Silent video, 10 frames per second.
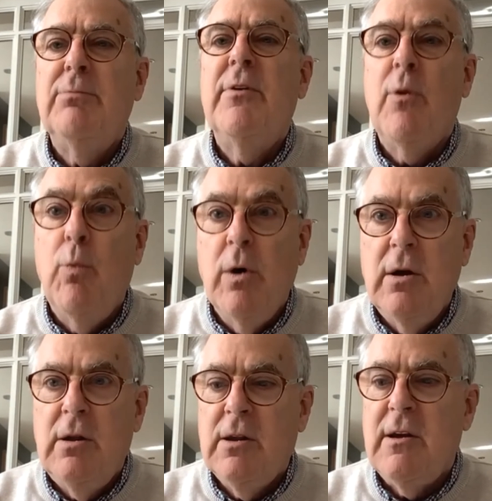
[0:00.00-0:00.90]
but the
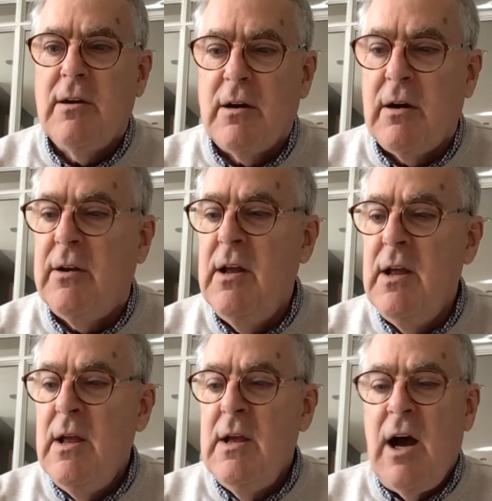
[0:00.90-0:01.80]
world yard,
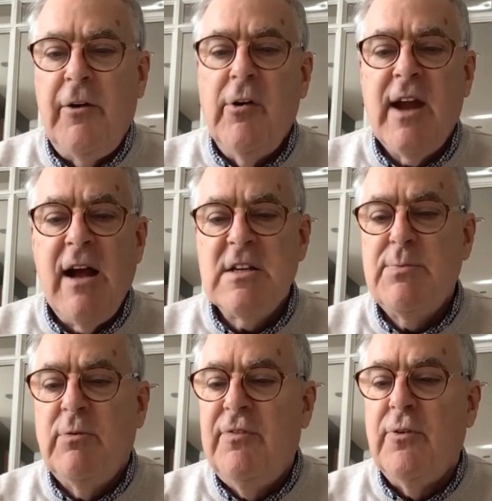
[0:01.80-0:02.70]
and are
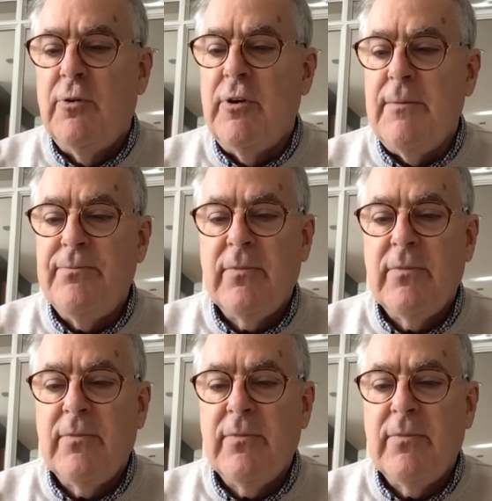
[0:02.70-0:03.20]
accountable for it.